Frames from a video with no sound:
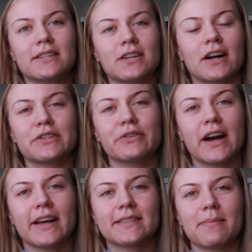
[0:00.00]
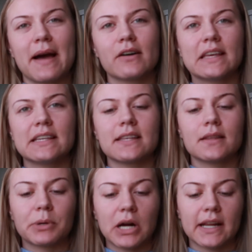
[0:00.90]
to talk to you guys about is the
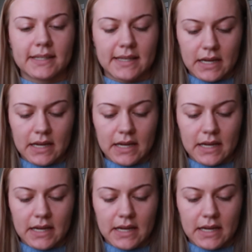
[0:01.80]
products that I